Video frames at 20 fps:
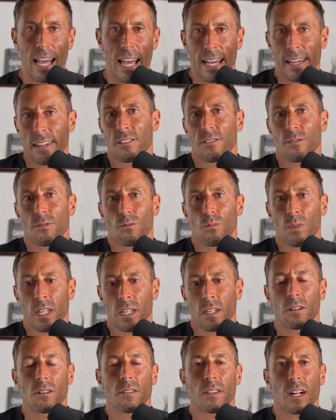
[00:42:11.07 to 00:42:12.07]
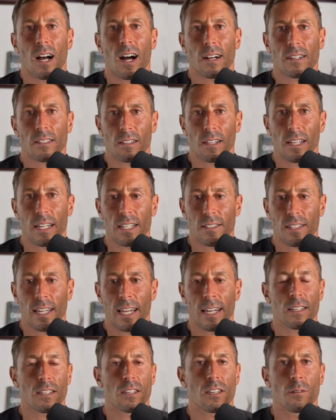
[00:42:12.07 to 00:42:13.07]
And we know that oxalates
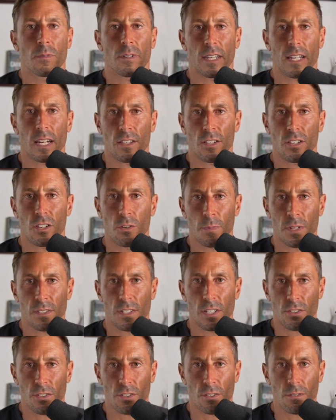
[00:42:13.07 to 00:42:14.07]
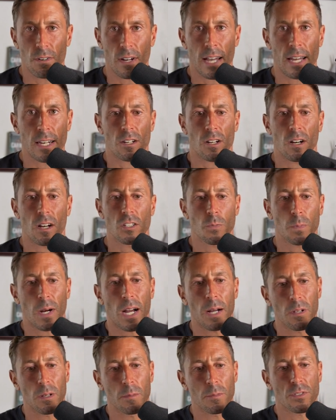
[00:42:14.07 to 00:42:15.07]
can accumulate in the human tissue and cause
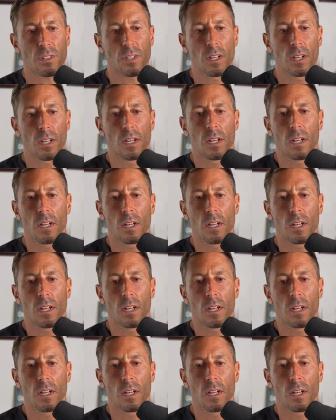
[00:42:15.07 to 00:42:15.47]
problems.